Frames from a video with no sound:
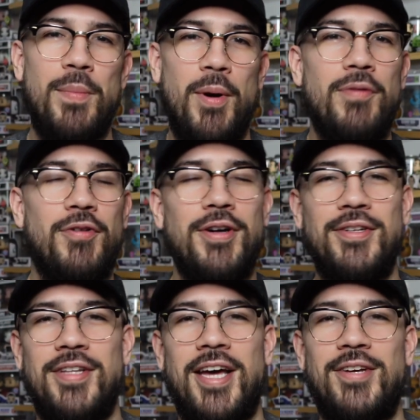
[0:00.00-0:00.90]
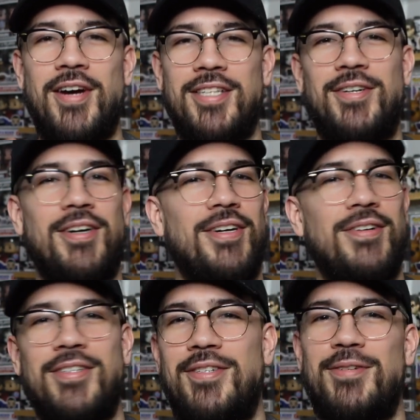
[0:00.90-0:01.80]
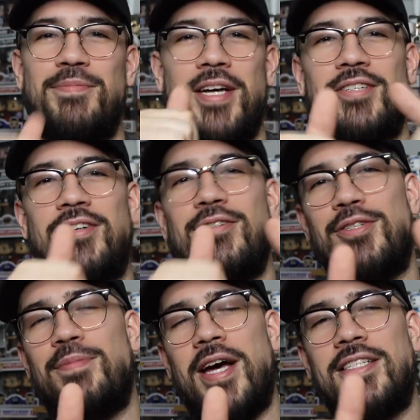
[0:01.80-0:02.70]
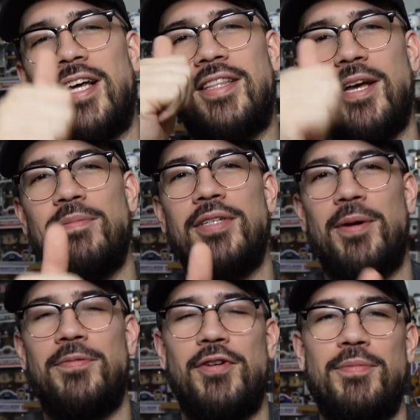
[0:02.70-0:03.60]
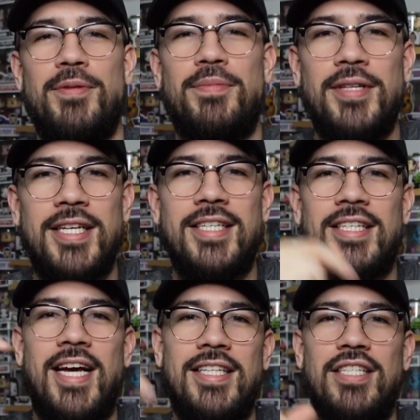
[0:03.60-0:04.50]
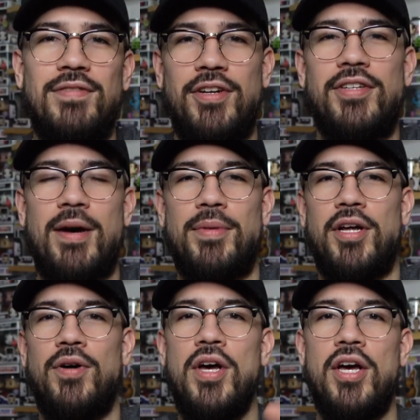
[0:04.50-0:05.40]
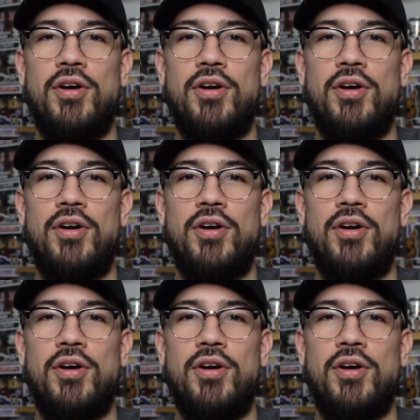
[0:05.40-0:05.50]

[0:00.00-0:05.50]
But before I do that, you guys already know what to do. Make sure you smash that thumbs up for me. Please like this video down below.